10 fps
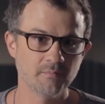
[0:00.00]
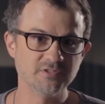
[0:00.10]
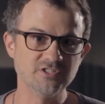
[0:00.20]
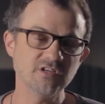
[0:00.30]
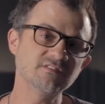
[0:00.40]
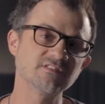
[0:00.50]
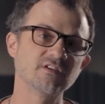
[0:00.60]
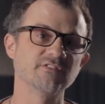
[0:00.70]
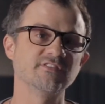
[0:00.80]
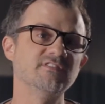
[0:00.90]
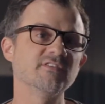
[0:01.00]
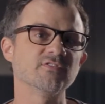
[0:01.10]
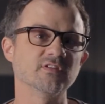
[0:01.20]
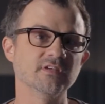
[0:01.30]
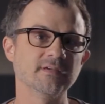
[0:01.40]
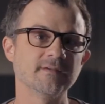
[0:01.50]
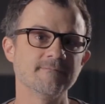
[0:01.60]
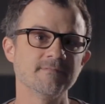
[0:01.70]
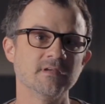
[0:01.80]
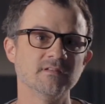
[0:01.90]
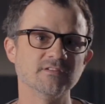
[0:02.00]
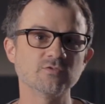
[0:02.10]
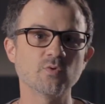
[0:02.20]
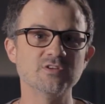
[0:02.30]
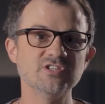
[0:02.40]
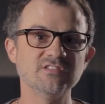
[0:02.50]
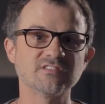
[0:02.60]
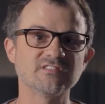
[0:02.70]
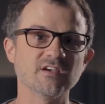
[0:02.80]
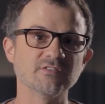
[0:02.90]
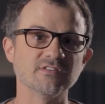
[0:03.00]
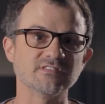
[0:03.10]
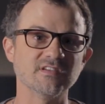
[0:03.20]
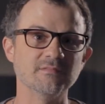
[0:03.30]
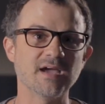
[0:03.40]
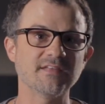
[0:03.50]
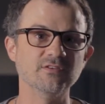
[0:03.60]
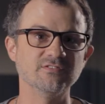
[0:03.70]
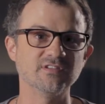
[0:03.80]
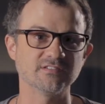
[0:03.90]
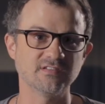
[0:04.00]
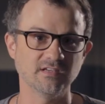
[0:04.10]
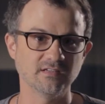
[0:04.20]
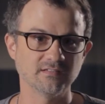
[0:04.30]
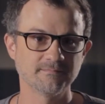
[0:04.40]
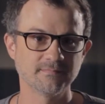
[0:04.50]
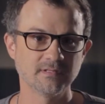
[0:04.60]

But Jesus tells us differently. This is what Jesus tells us in Matthew sixteen.